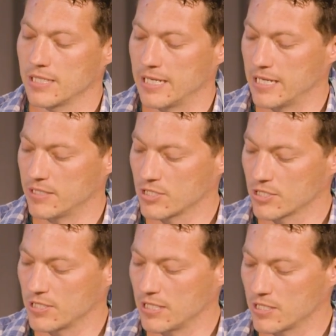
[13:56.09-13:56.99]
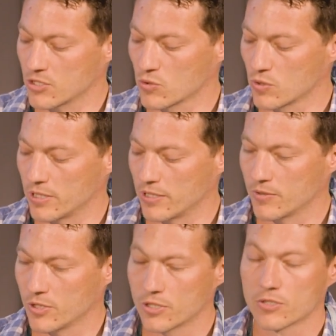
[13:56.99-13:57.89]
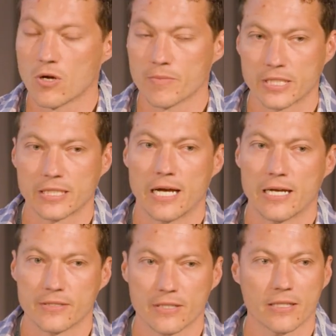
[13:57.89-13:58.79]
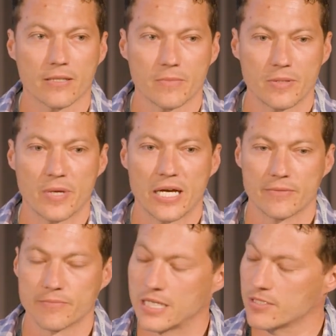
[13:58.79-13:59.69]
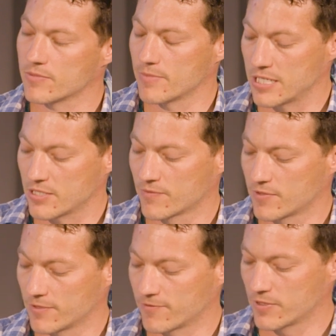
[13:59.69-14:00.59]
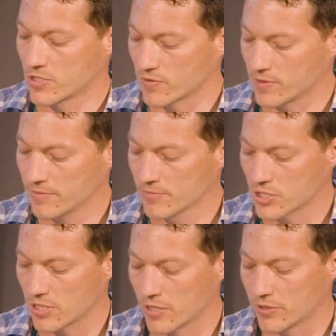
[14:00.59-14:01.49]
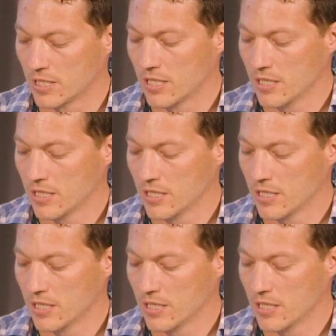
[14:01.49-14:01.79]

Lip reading: and just any sort of ergonomic gain that can be made makes a massive difference for them. So